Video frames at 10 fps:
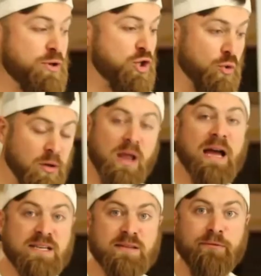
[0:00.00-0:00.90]

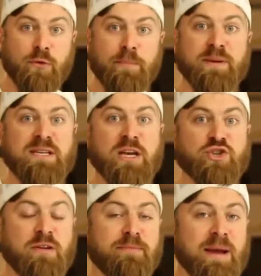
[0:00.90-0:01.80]
utilize the full
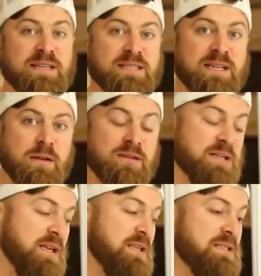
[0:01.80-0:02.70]
potential of my skills.
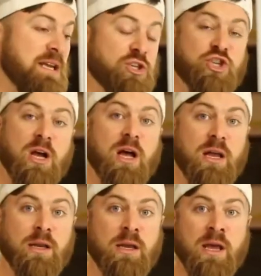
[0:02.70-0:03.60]
And he said,
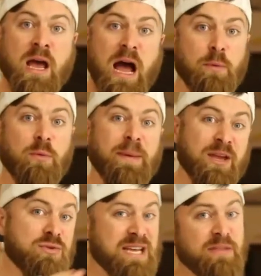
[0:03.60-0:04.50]
John, I will
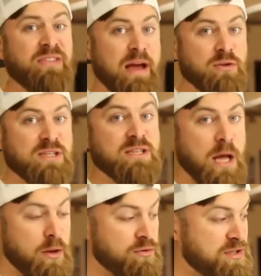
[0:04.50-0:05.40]
pay you
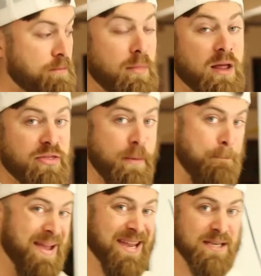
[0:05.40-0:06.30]
$10,000 a
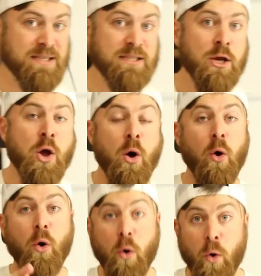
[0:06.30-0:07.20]
month base
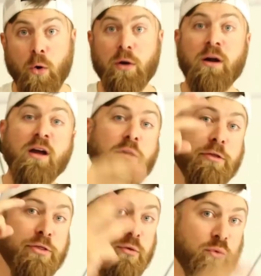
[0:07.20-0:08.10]
or
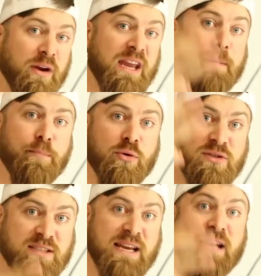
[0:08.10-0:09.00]

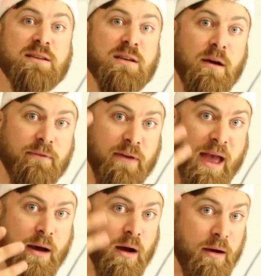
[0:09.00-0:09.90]
3%
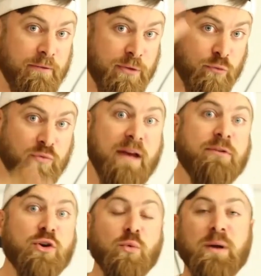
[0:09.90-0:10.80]
of the
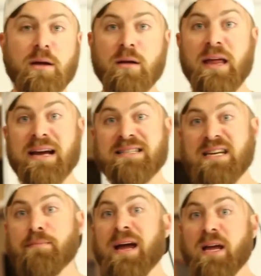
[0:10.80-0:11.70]
revenue we collect
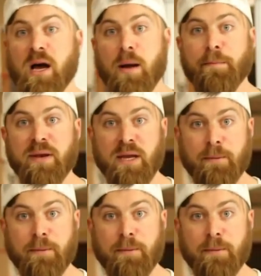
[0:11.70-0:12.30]
in my company